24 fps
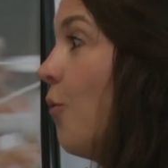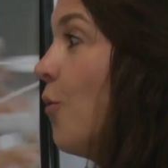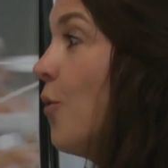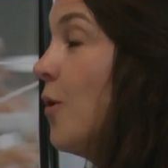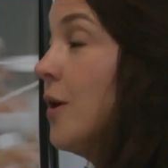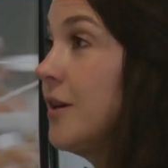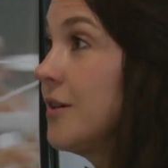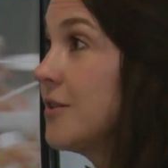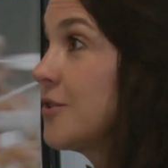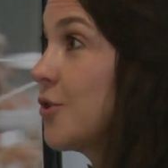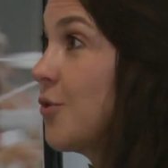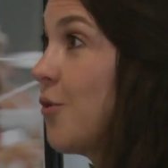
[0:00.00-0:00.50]

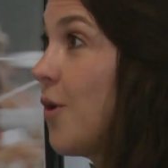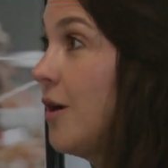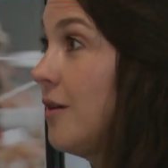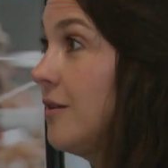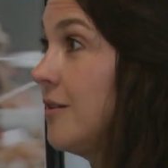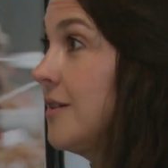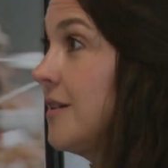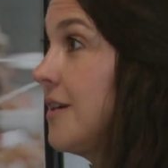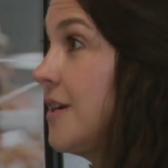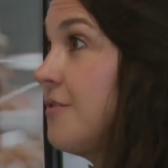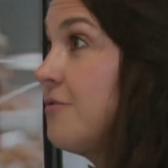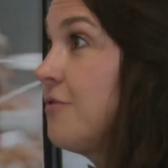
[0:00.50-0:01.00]
what does
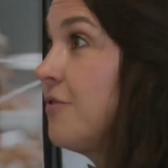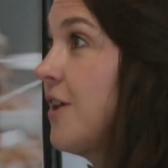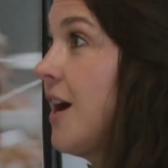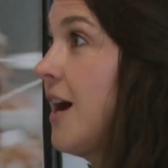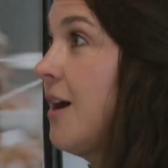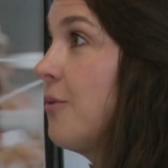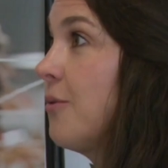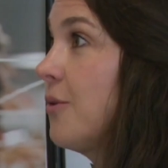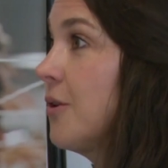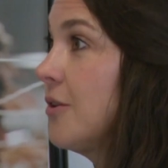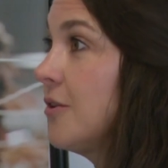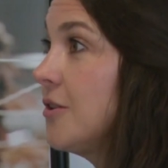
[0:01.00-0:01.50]
quality
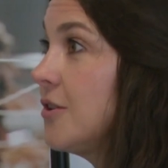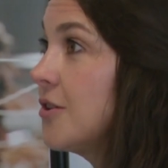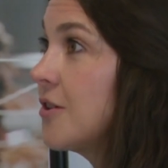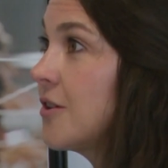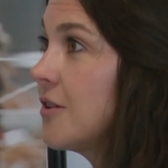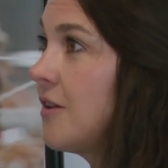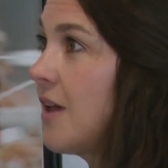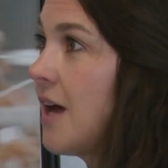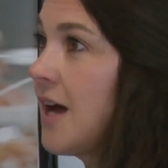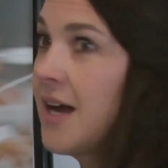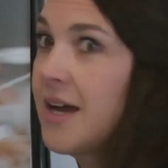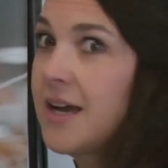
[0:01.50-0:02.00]
flower
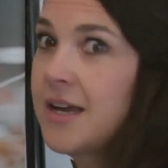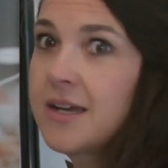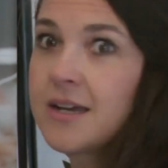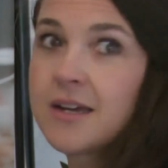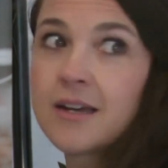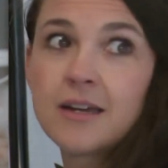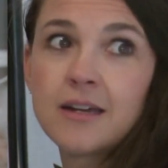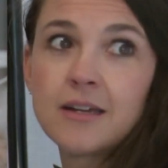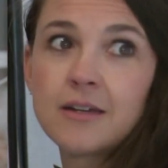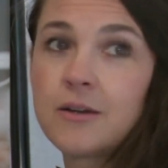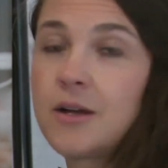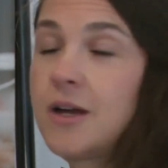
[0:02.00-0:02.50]
look
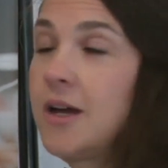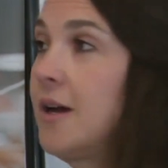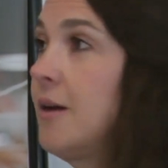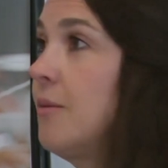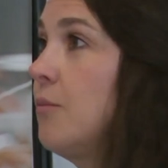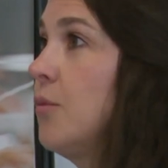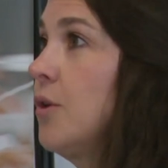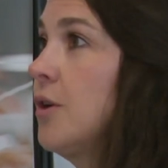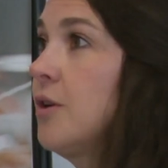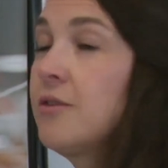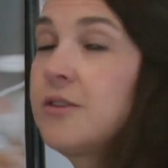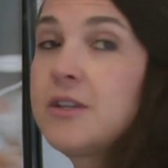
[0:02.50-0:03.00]
like? Joanna
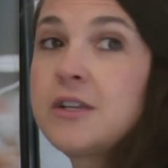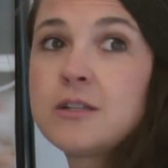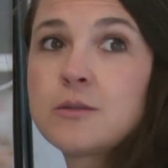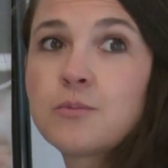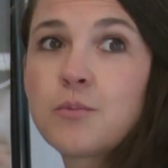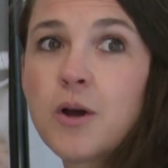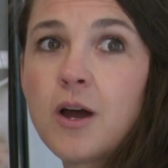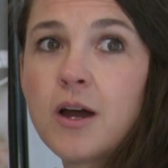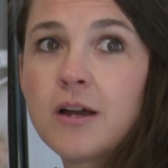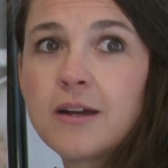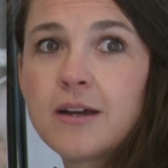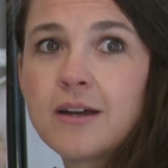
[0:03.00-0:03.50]
Newton is a
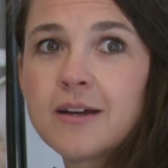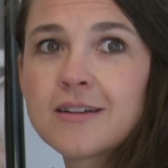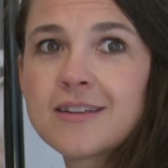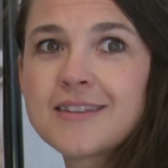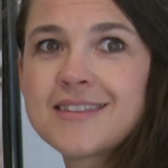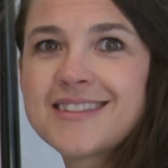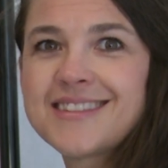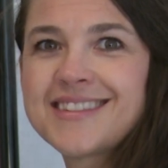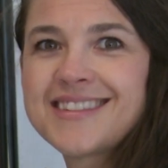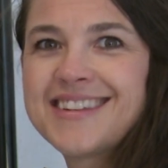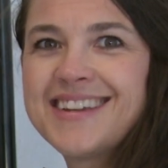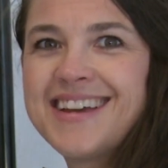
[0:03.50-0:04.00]
cannabis
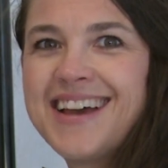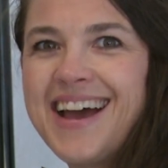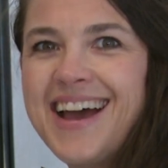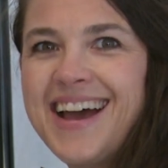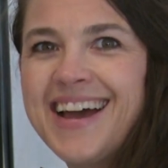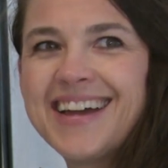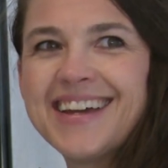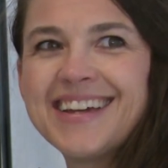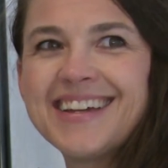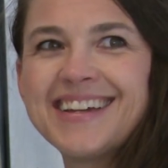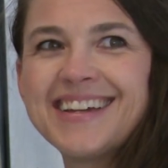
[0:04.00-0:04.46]
advocate from